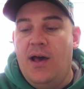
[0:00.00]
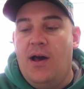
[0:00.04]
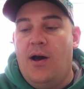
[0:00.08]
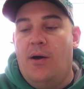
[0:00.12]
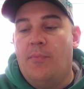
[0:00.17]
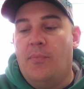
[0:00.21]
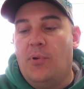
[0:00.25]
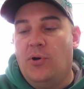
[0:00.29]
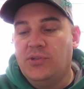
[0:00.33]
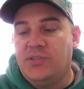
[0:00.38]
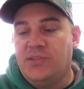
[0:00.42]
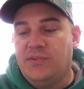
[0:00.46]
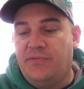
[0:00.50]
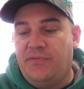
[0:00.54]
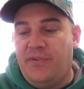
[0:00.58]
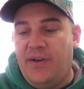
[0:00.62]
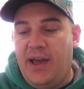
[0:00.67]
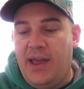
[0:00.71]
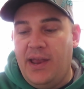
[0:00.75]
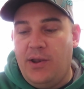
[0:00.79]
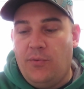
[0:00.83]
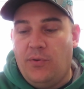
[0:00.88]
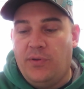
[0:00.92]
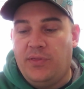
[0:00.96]

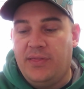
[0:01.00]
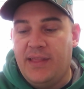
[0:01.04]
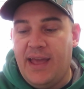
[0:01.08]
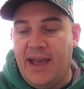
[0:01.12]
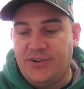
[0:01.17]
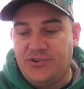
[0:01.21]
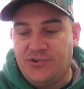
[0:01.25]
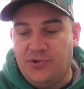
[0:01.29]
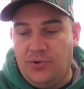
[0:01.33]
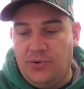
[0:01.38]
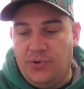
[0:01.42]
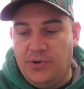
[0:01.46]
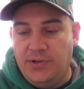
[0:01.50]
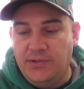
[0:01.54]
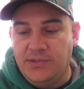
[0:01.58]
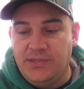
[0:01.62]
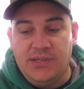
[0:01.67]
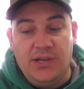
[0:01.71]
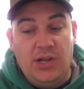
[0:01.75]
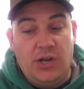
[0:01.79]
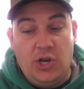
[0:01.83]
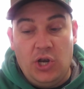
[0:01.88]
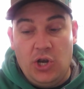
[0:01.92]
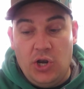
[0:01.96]
emulsified with natural
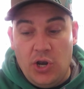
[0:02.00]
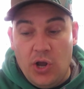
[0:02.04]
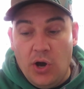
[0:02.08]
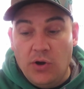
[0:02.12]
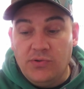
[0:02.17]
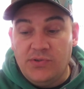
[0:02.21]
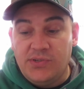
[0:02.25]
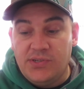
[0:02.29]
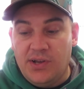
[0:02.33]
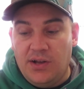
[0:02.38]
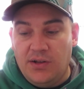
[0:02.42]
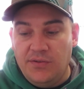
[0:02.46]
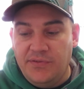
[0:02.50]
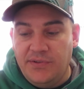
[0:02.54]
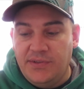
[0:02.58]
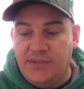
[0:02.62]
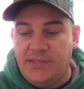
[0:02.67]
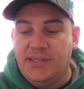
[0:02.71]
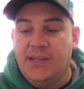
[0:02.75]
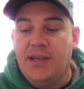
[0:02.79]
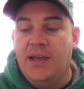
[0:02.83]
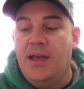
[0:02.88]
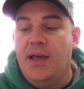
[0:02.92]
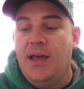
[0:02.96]
oils, no
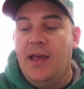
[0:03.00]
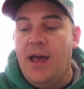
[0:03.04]
solvents,